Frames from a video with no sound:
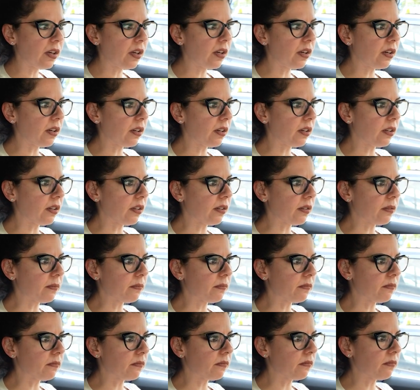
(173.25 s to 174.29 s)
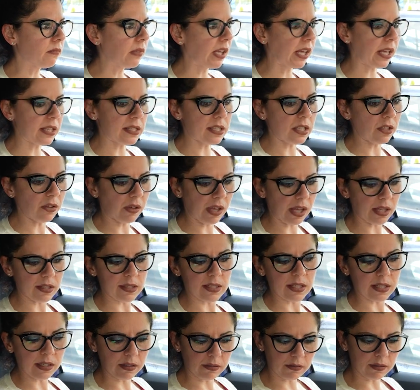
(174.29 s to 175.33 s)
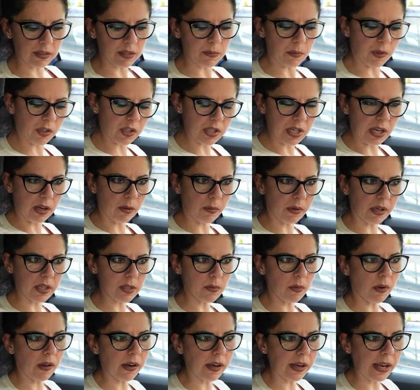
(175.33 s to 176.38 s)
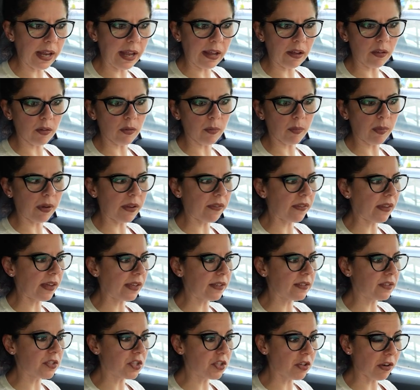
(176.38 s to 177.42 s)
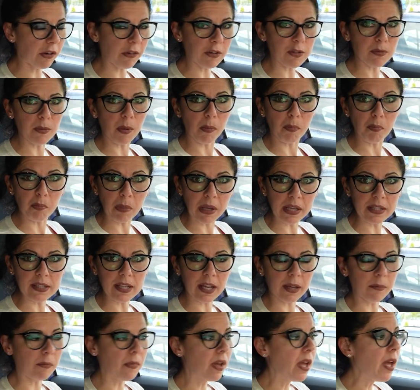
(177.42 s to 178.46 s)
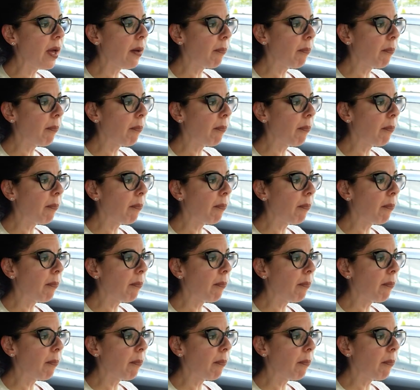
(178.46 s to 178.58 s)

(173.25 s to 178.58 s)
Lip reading: Like I said, you can't see it as much now because we're on an angle, but that stood out to me big time.